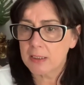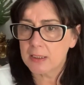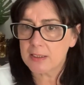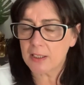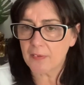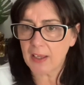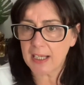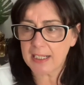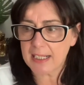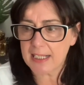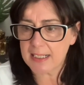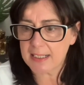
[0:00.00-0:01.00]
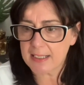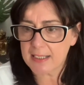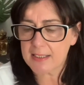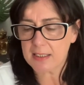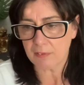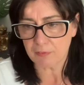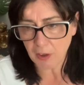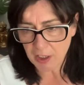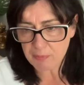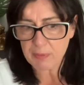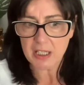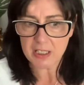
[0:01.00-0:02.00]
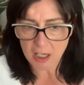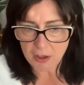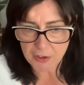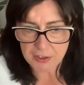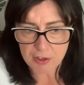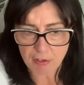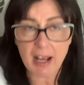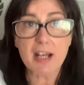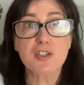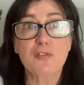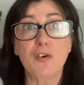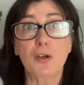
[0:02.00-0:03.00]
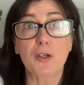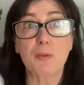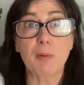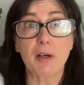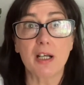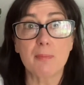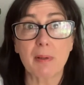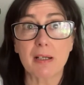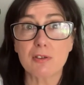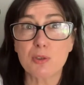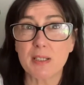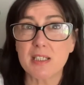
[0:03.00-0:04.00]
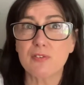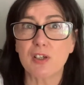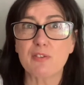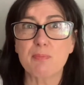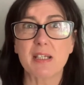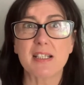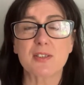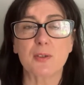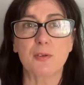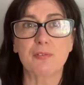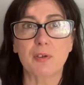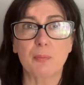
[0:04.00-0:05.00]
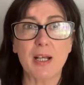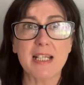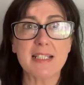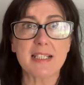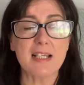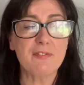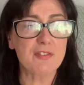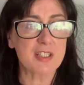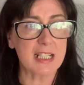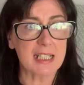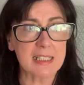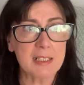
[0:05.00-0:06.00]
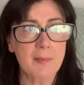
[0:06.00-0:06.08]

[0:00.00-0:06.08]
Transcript: So that is a 5-minute yoga stretch followed by about 25 minutes of weightlifting.